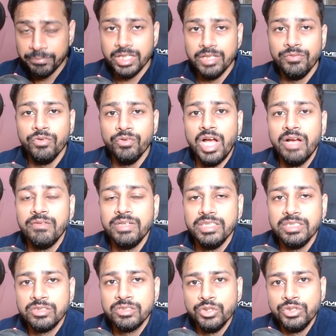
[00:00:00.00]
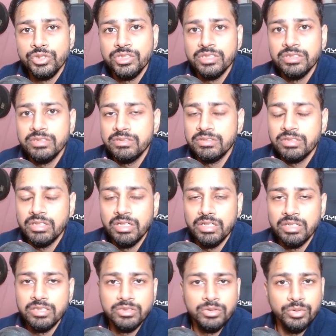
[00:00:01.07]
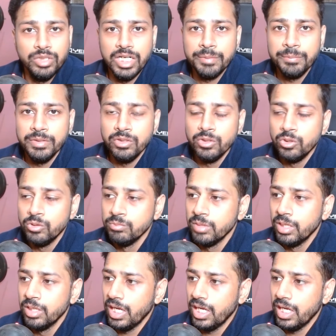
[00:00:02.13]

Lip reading: If you have any questions, do let me know.